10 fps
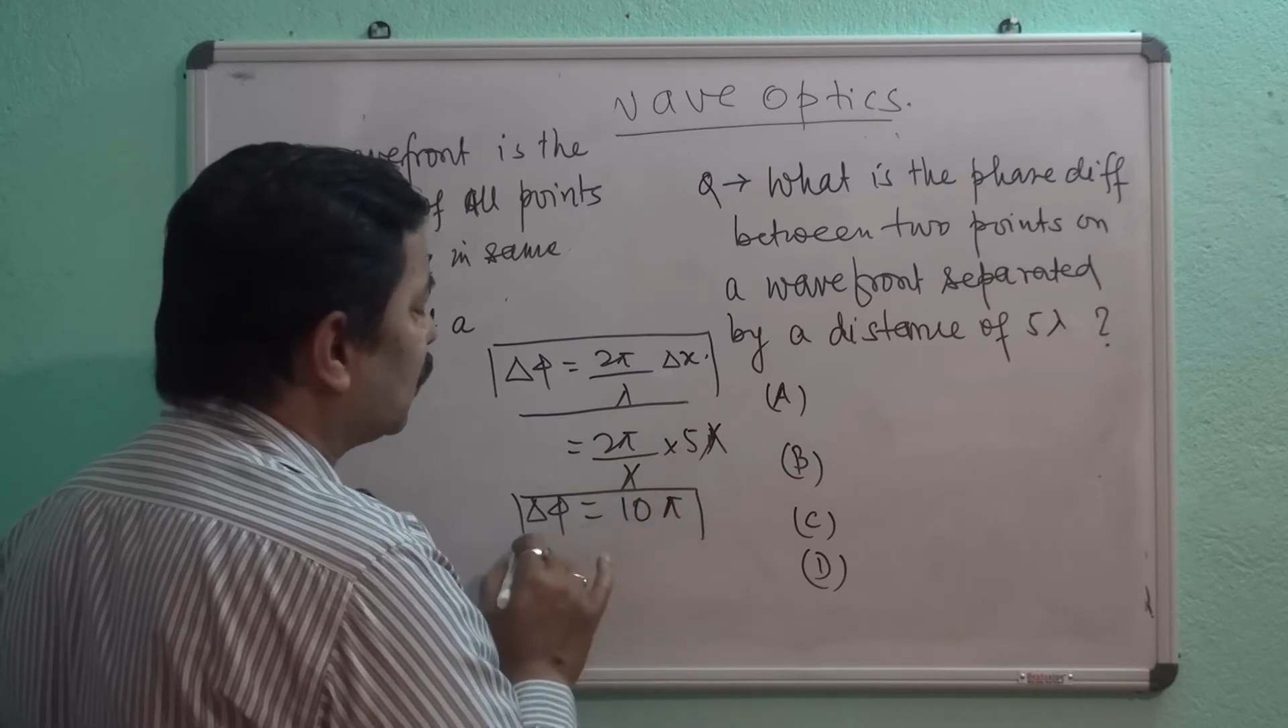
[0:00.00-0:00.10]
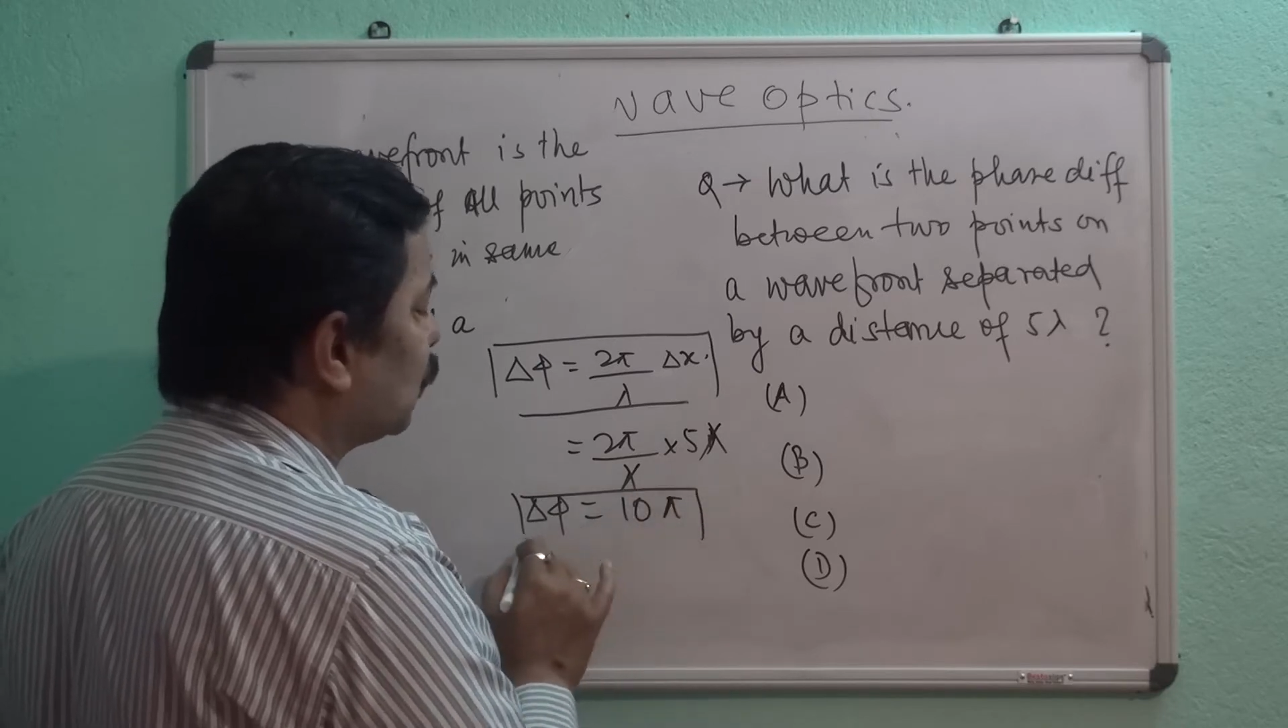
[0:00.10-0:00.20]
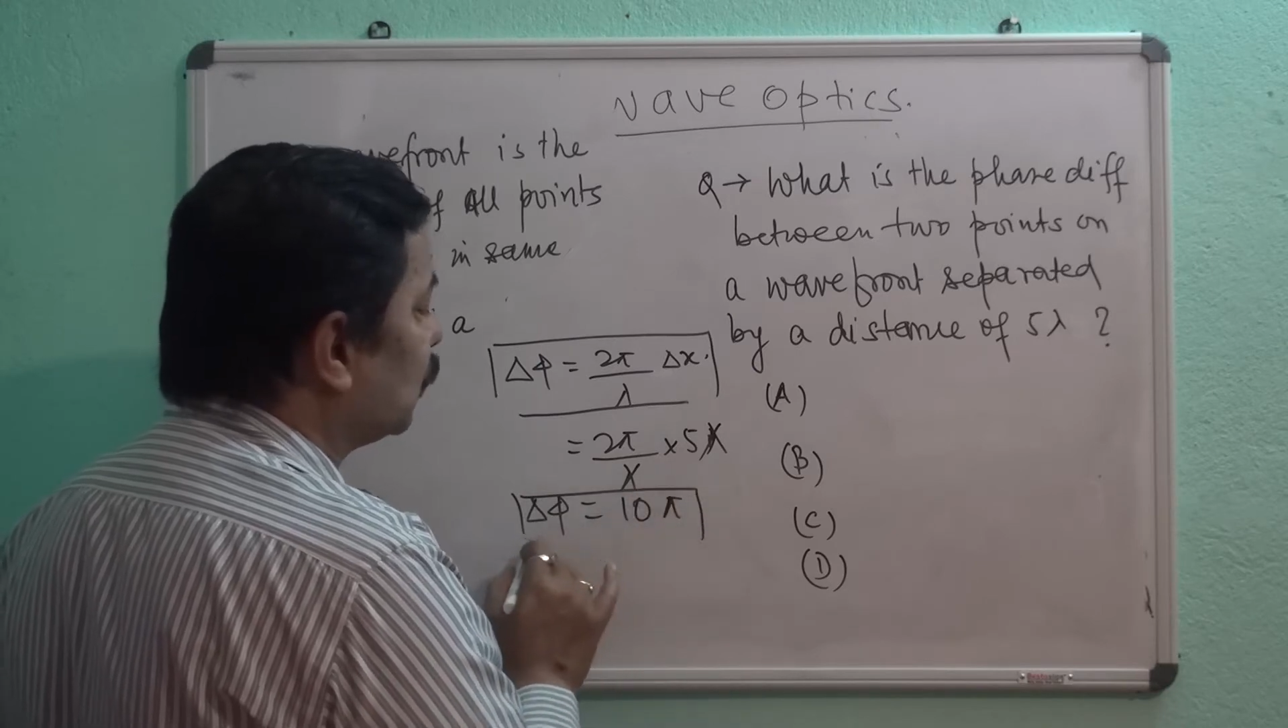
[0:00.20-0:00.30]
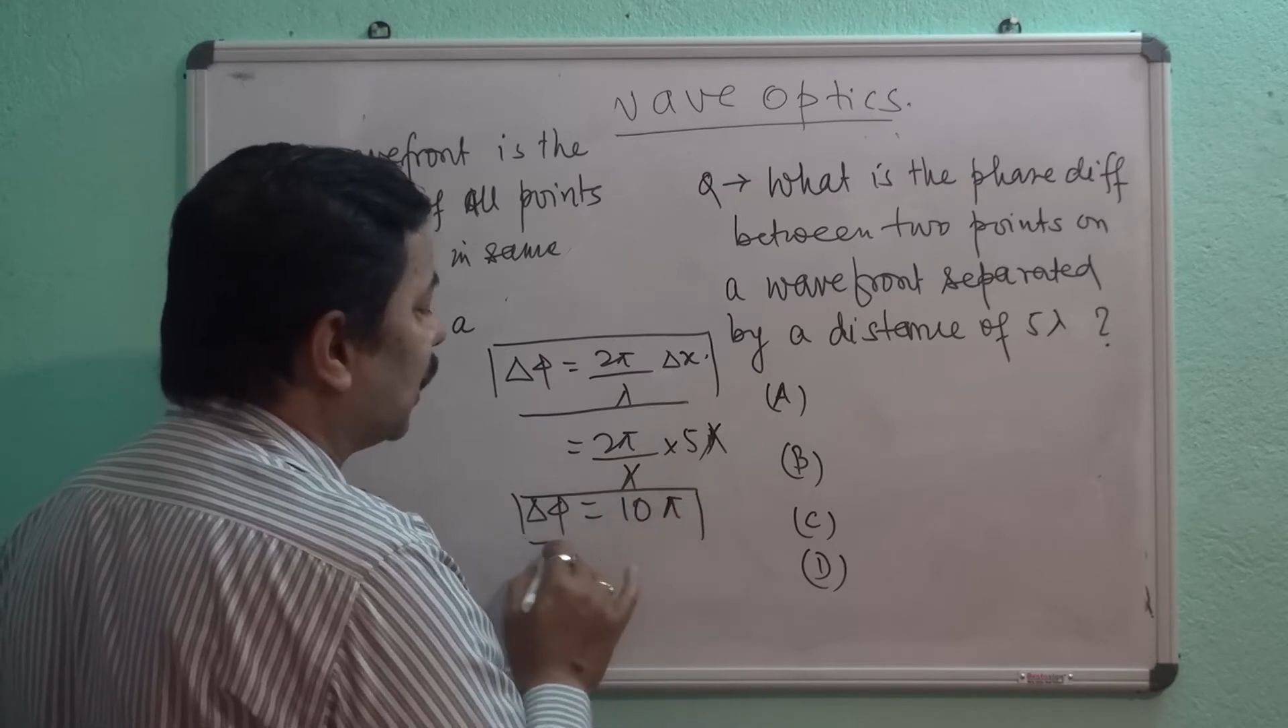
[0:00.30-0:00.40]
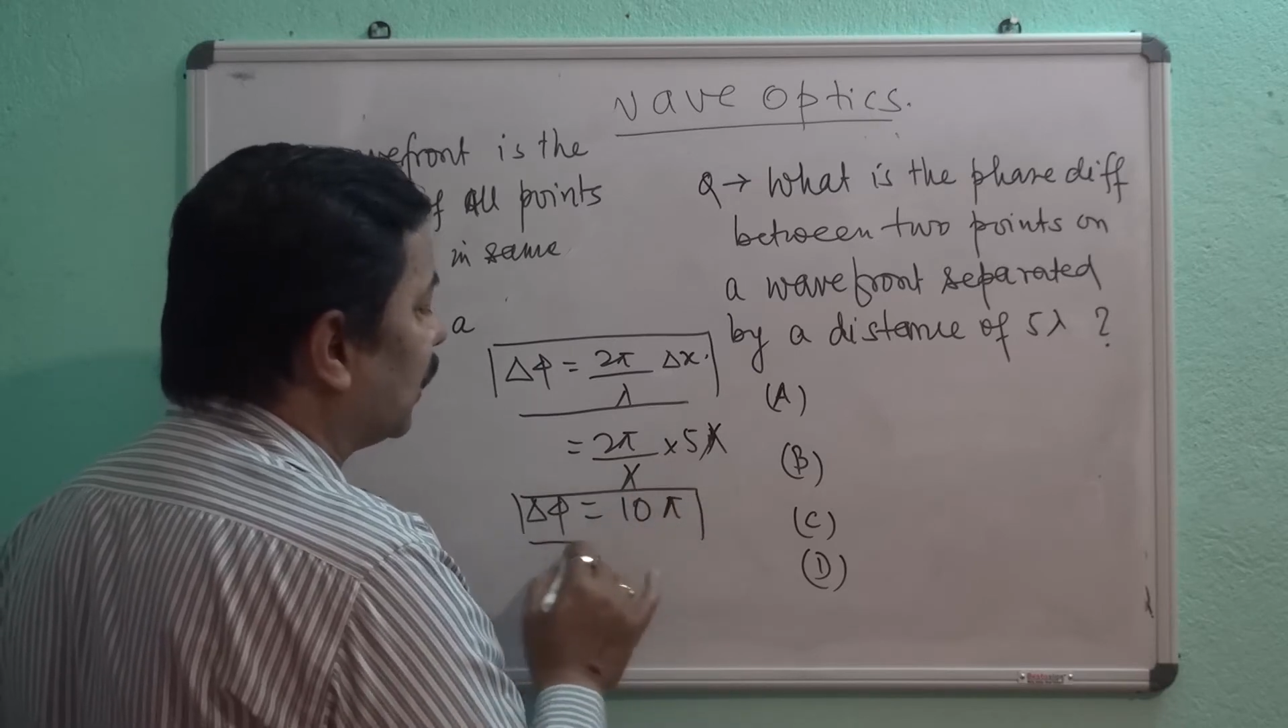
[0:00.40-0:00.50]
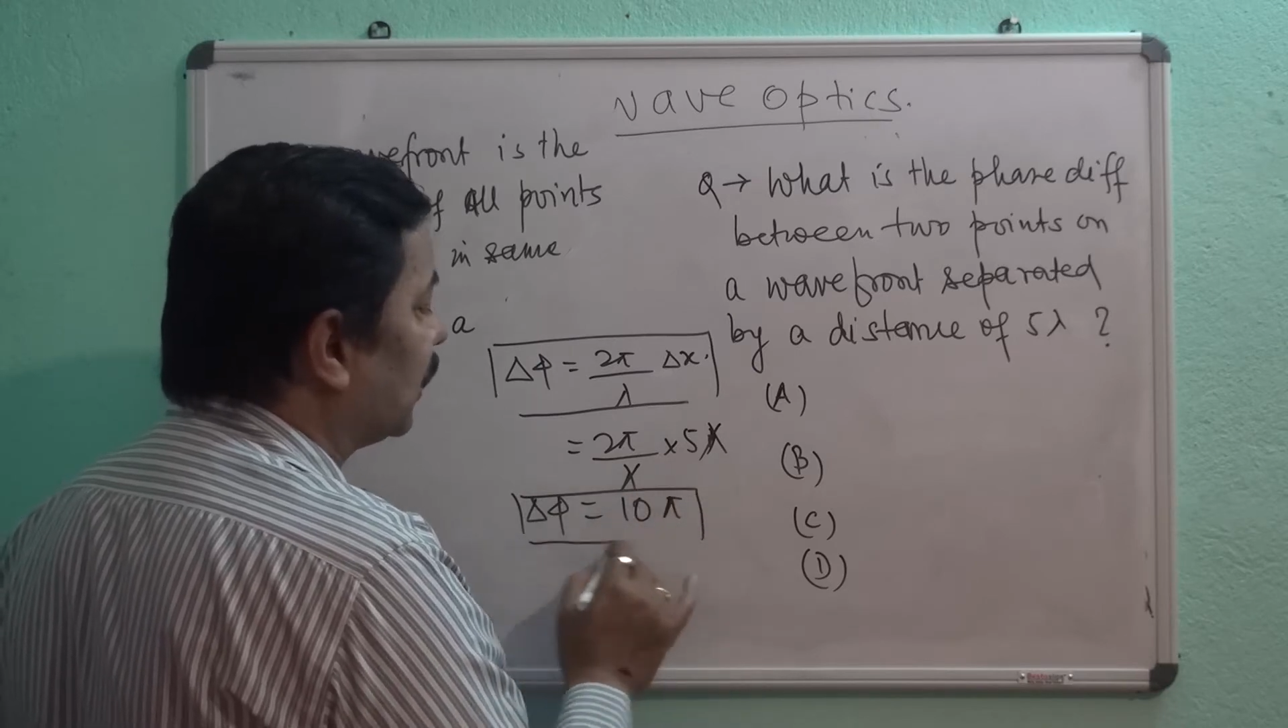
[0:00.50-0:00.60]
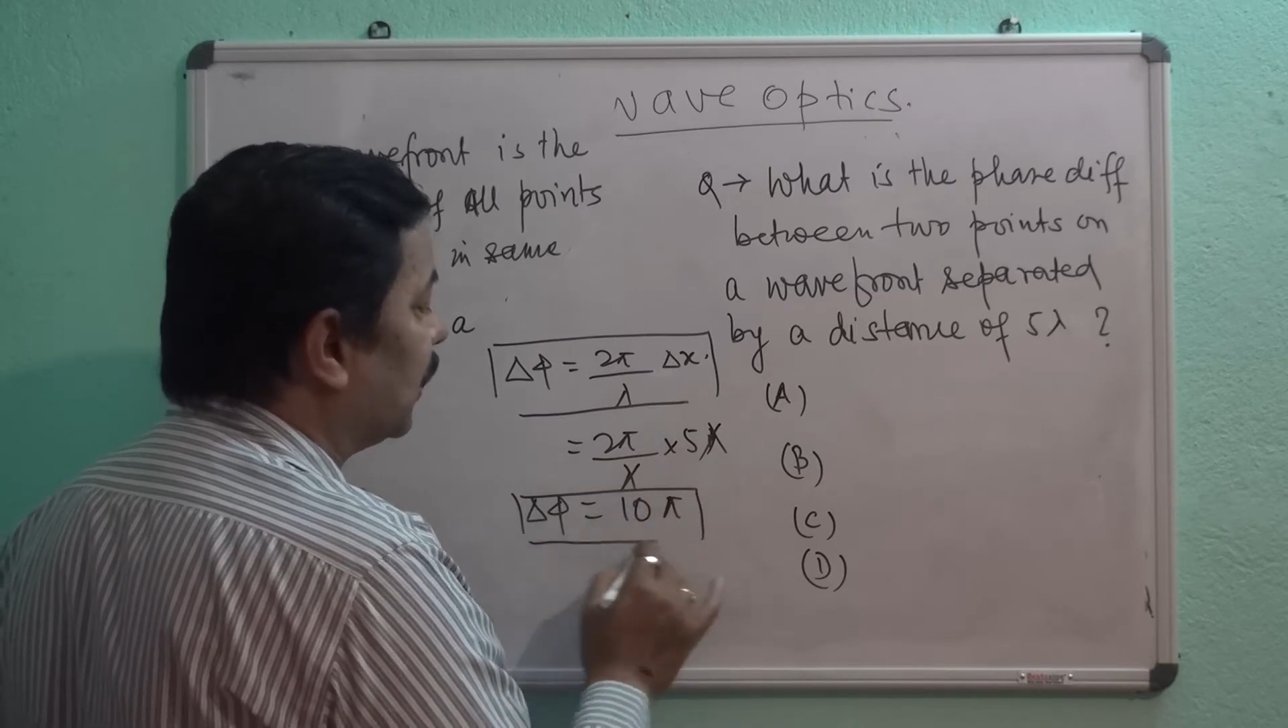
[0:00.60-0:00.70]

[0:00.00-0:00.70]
student